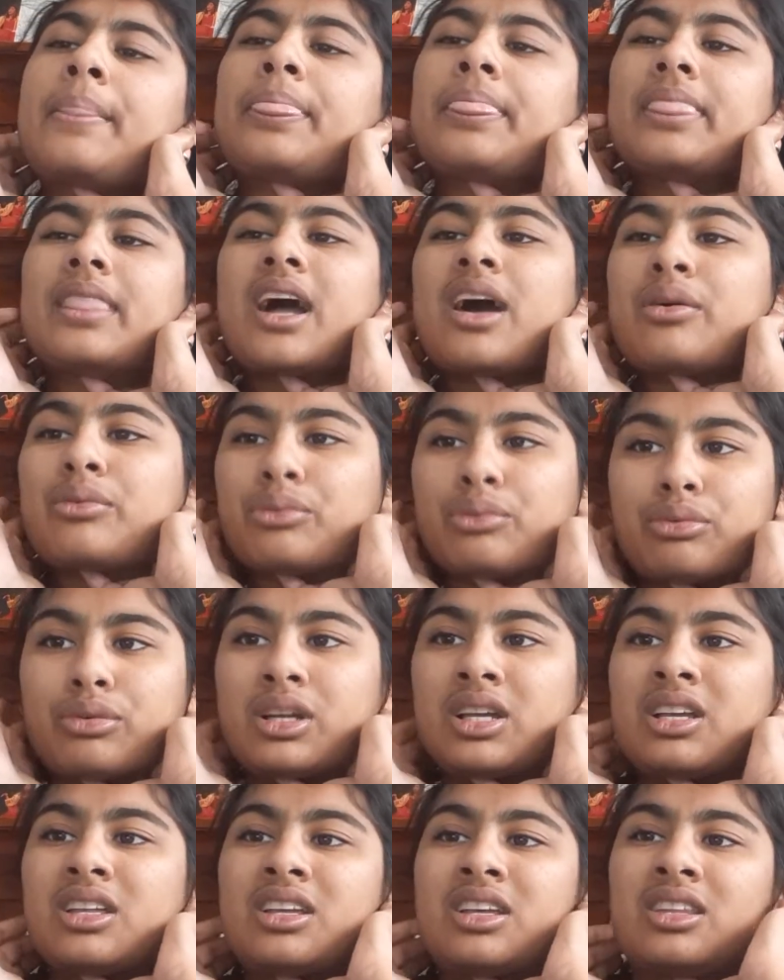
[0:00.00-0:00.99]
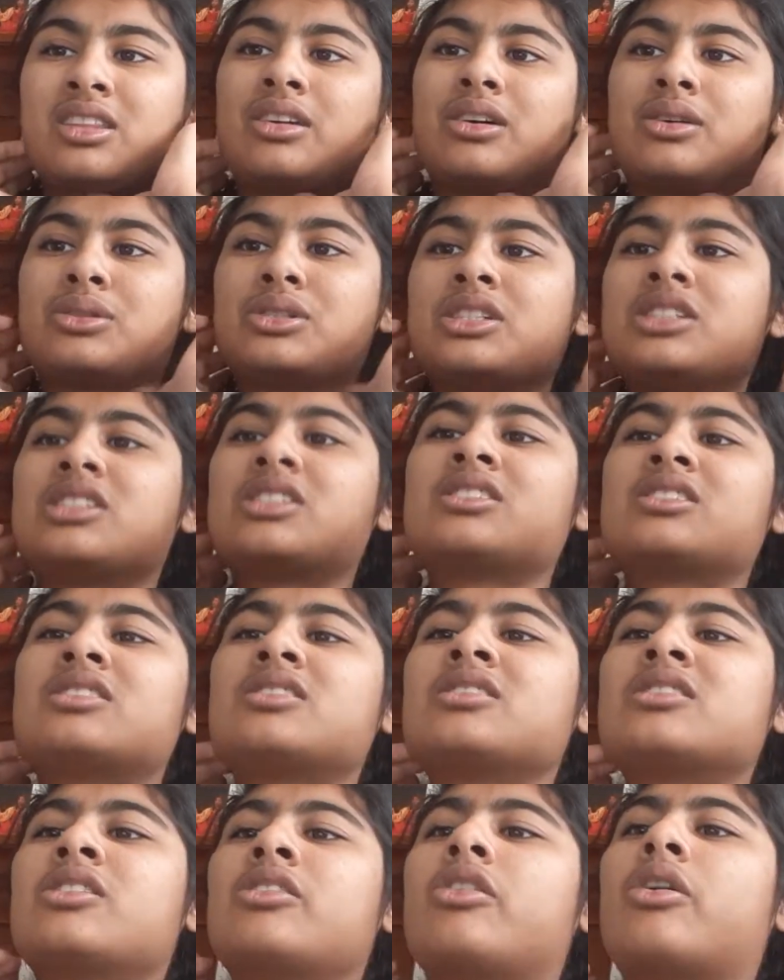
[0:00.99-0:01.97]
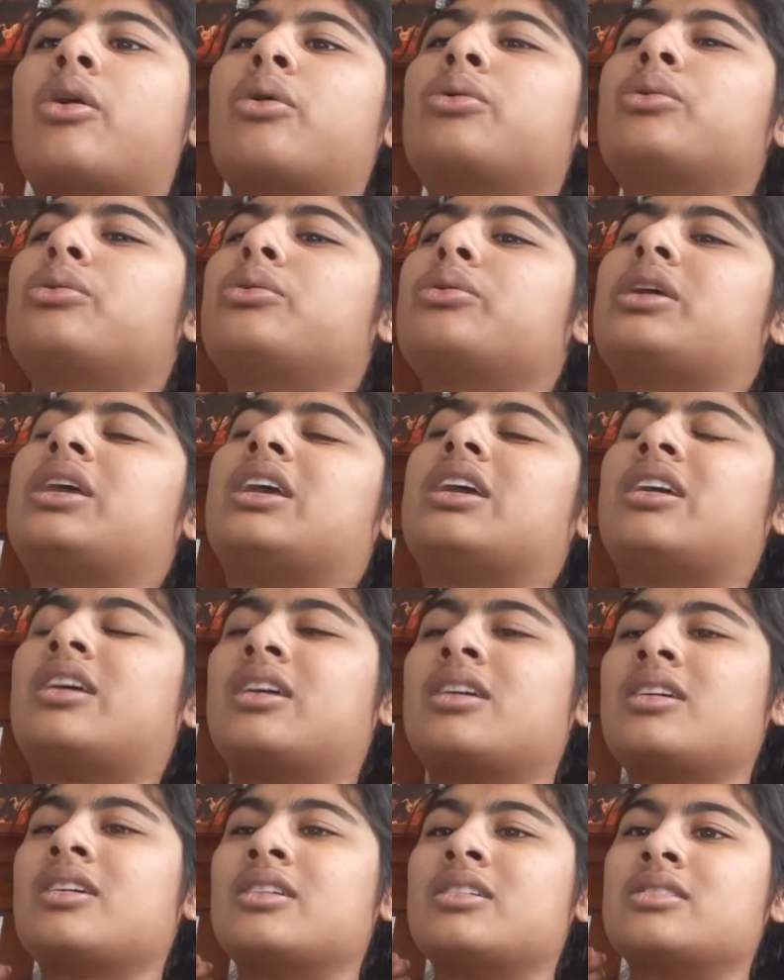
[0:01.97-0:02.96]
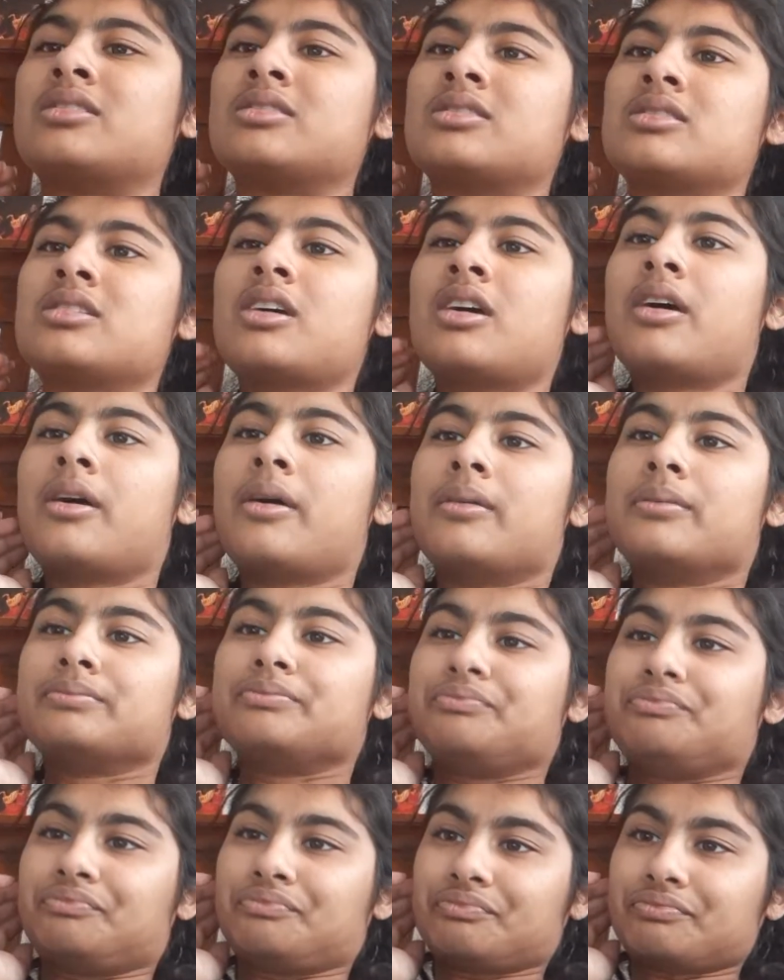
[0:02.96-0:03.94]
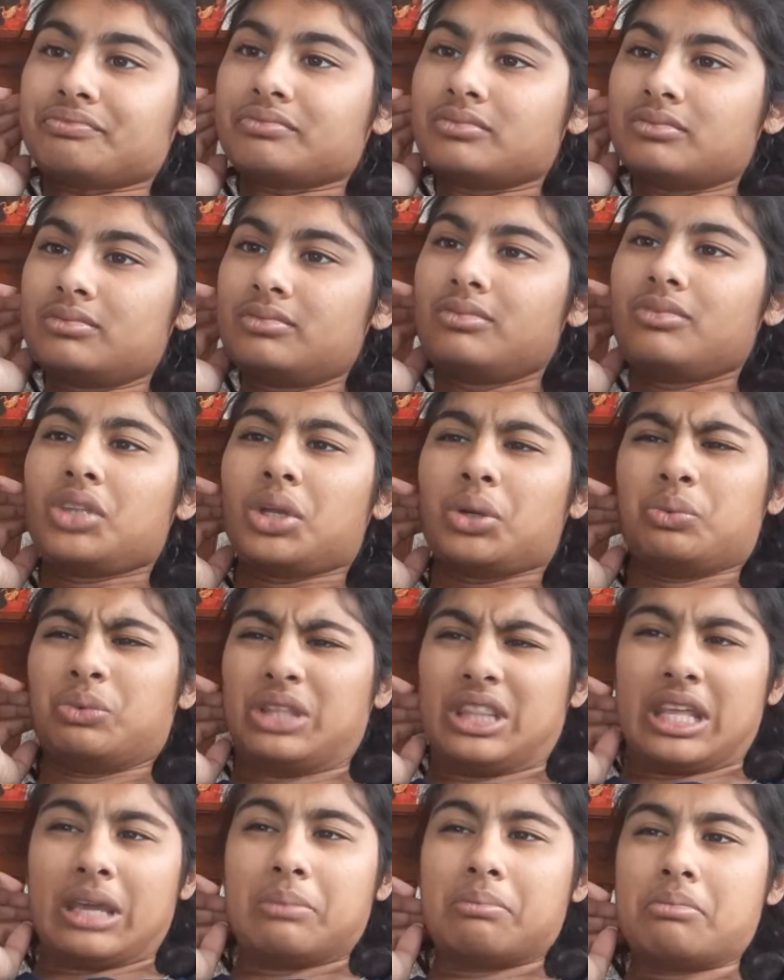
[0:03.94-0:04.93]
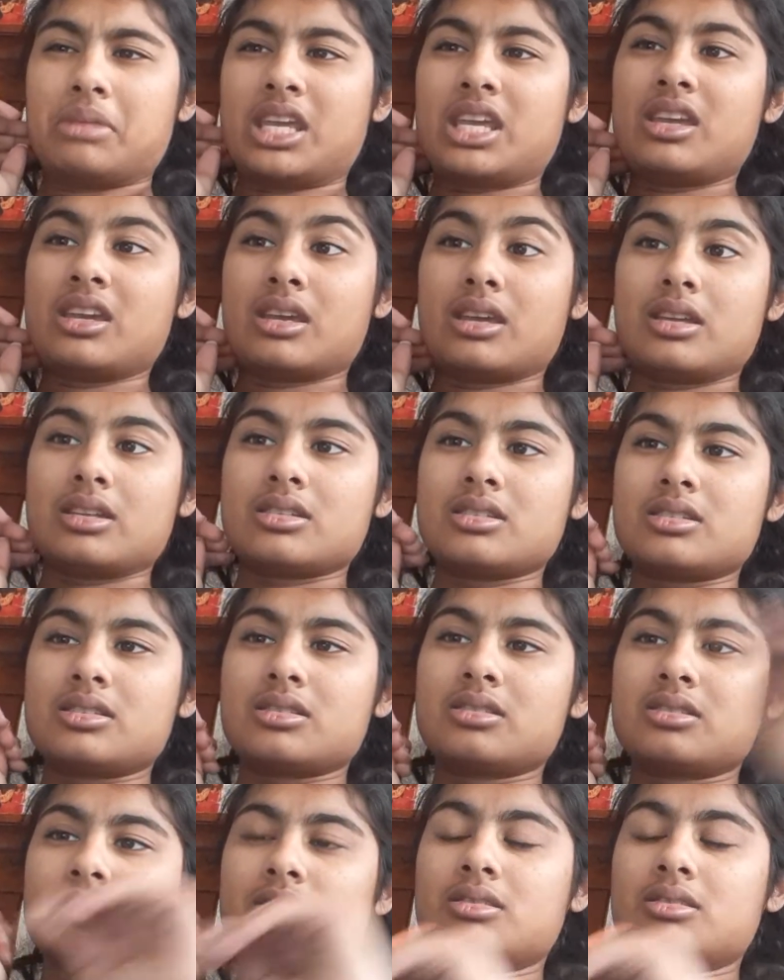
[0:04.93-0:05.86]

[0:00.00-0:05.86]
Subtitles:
Not really, though. She just doesn't know who he is when they meet.